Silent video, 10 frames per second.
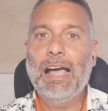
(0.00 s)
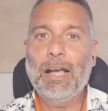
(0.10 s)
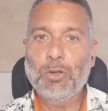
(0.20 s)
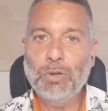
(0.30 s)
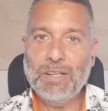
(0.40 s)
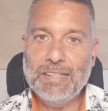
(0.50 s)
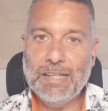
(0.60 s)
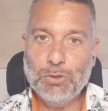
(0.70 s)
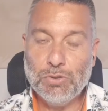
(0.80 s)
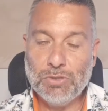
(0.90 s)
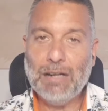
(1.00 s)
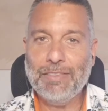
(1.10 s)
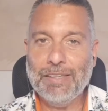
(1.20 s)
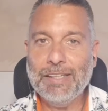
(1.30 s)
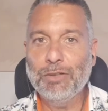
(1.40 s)
a good idea to start
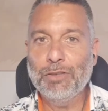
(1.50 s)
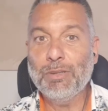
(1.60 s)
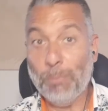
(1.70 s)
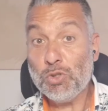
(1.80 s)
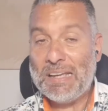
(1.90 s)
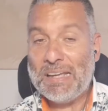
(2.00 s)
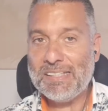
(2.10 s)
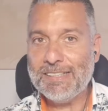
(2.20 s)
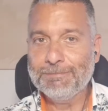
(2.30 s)
thinking of the post-Messi.